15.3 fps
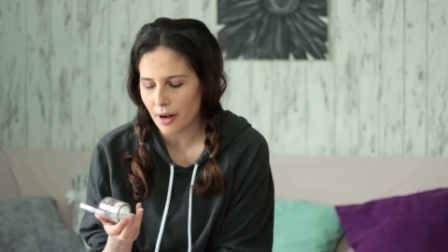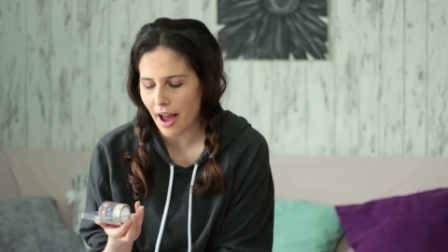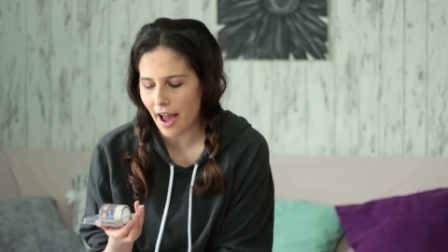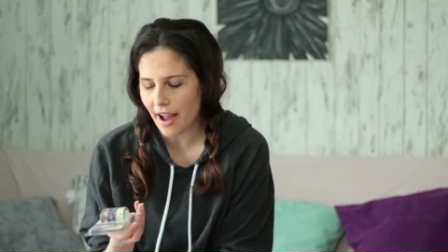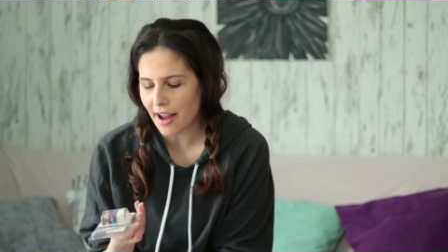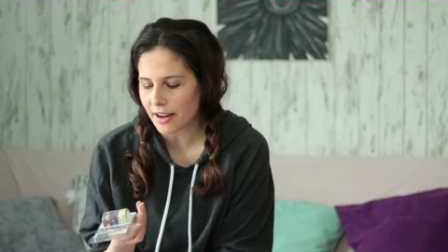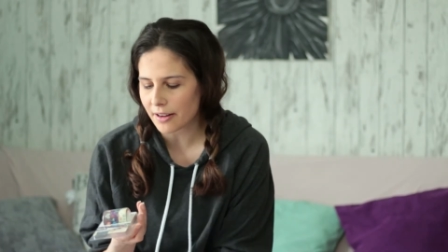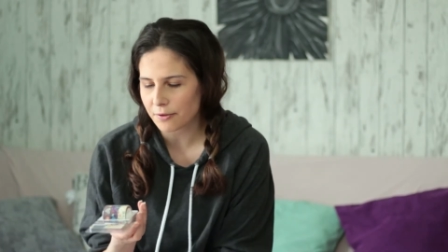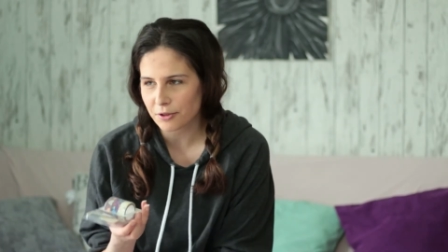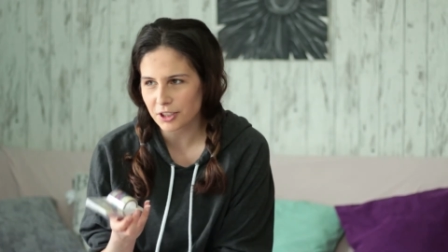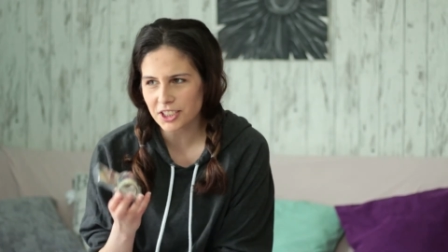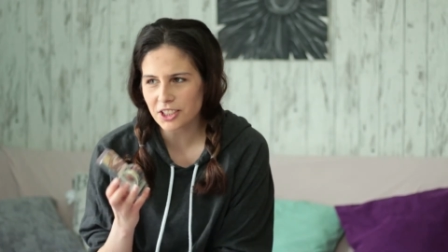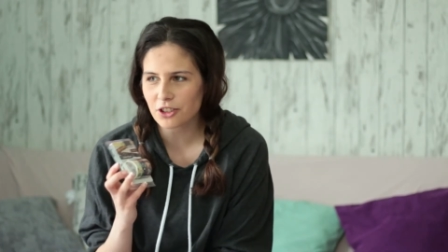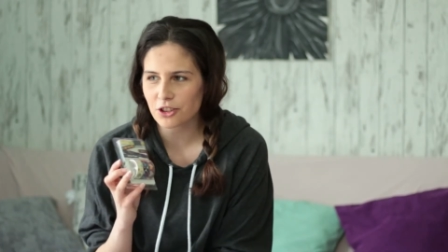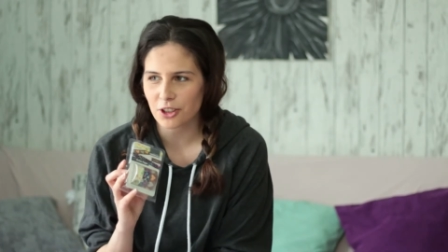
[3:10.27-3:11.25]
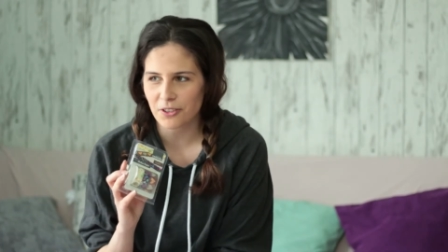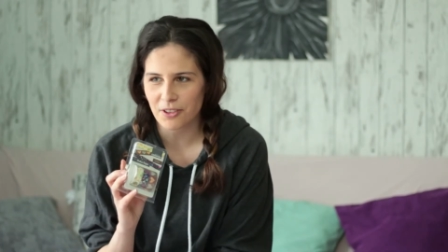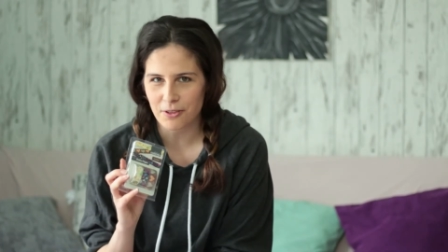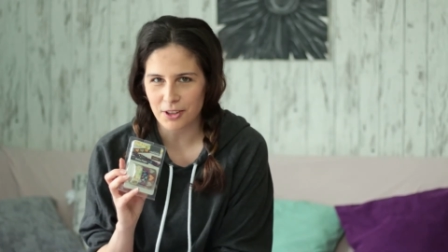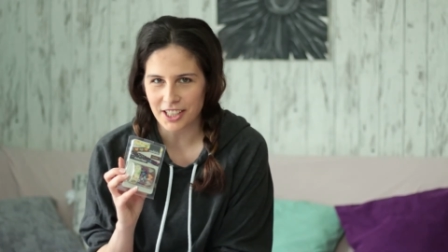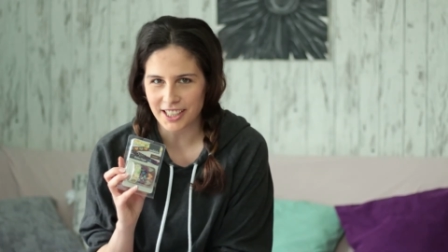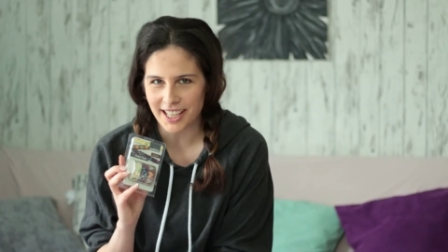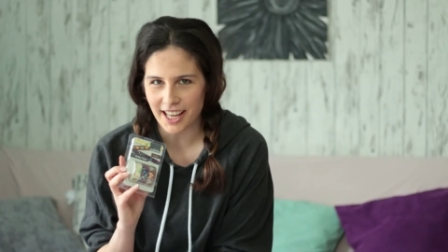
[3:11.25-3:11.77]
I wasn't sure if I
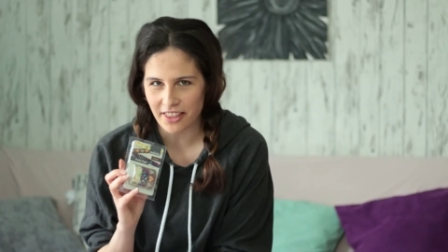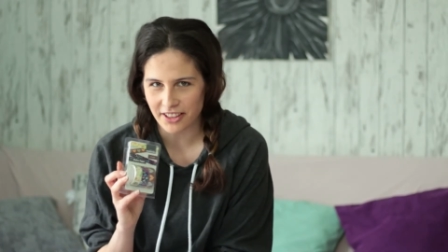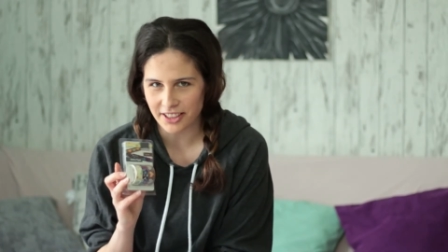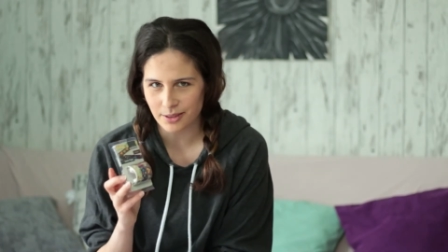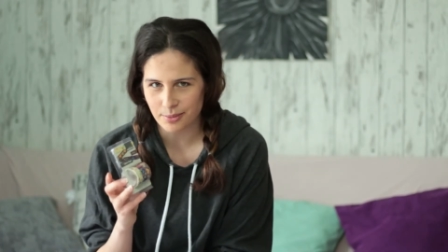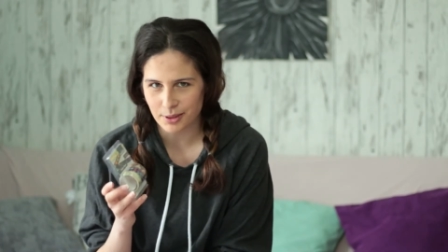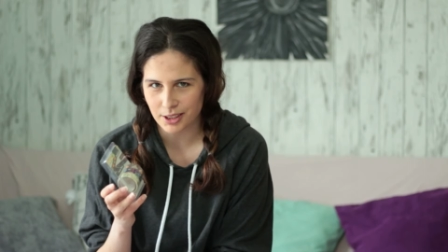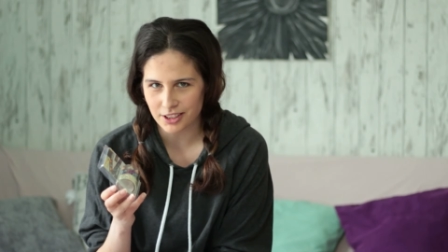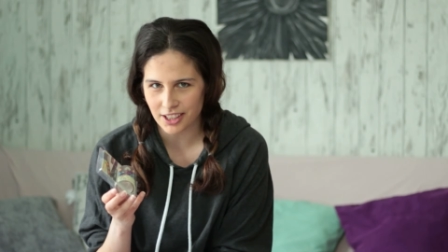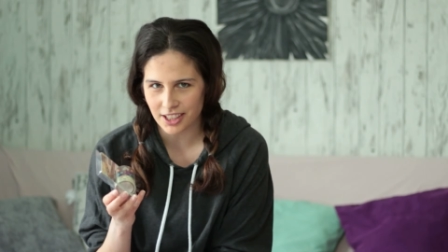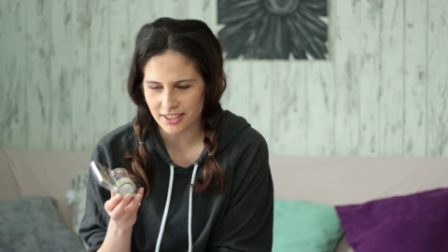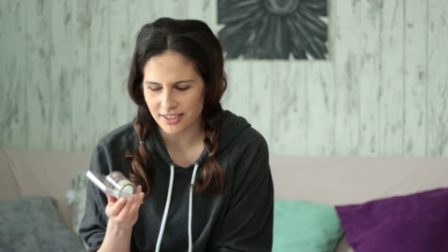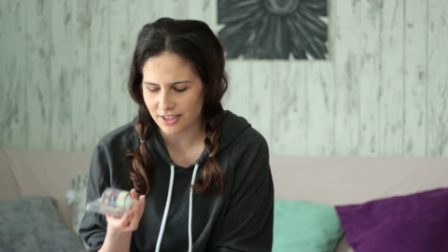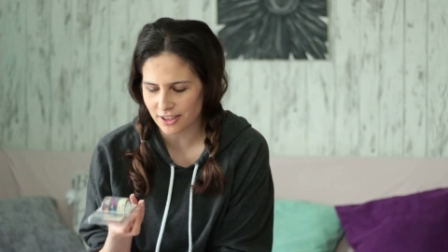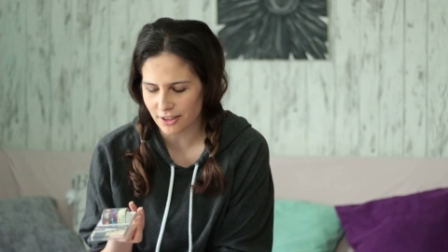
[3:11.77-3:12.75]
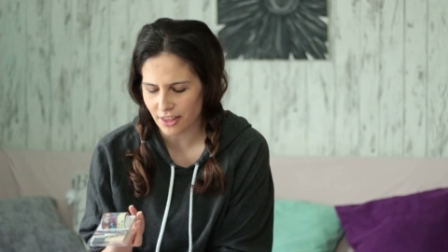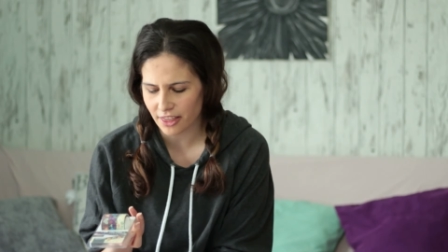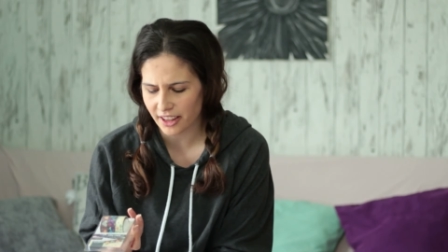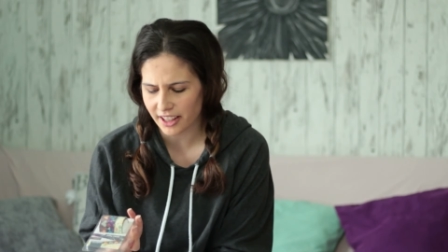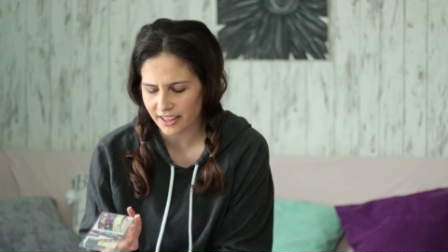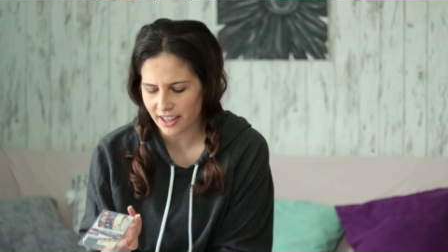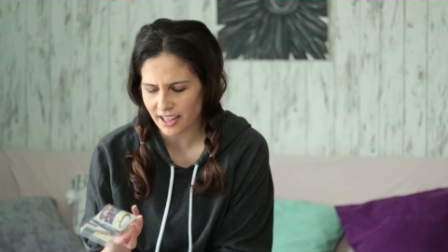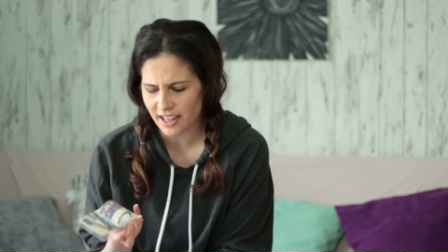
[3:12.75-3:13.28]
want to get these because I don't
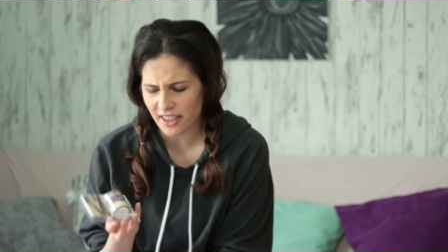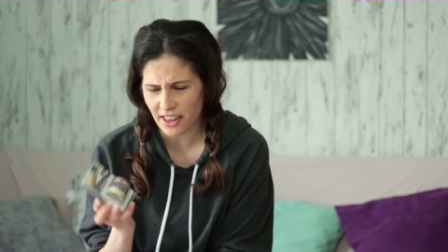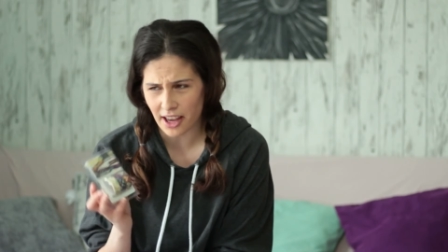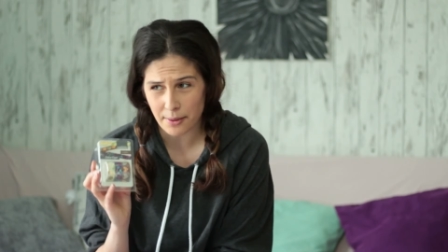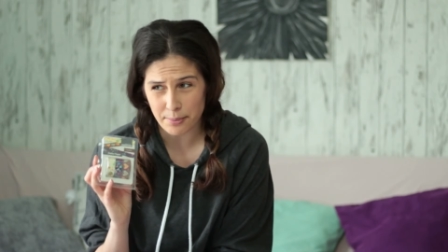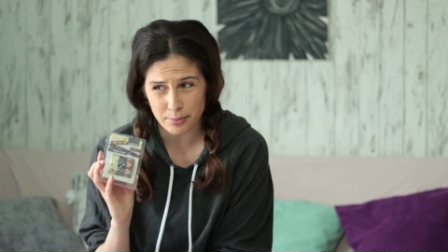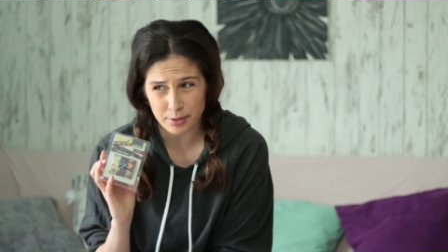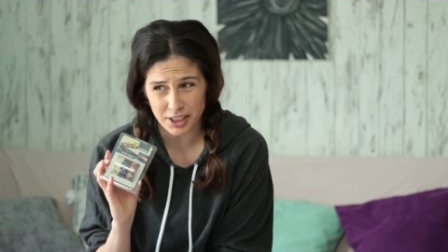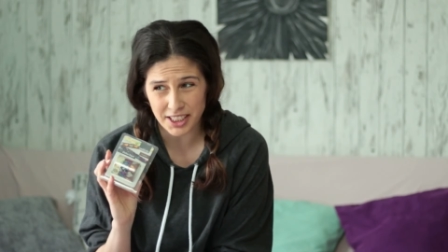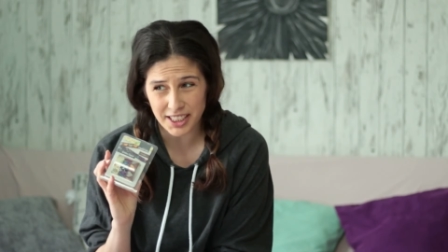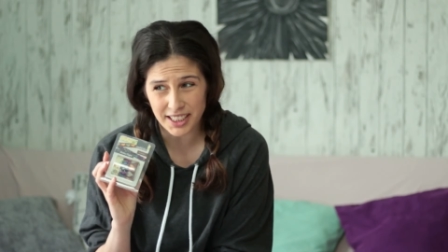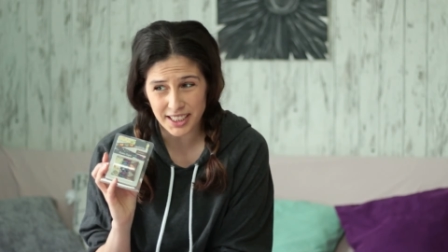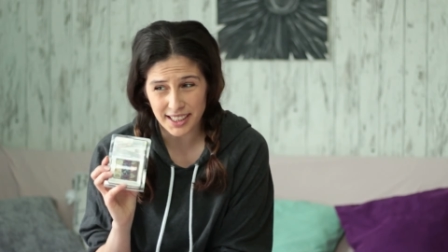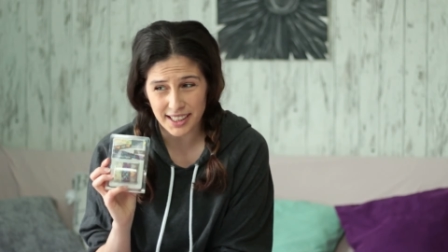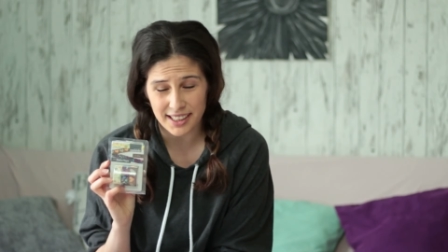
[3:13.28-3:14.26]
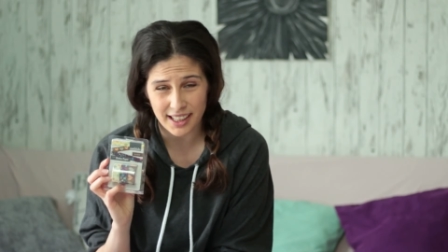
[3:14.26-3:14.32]
think they are that pretty.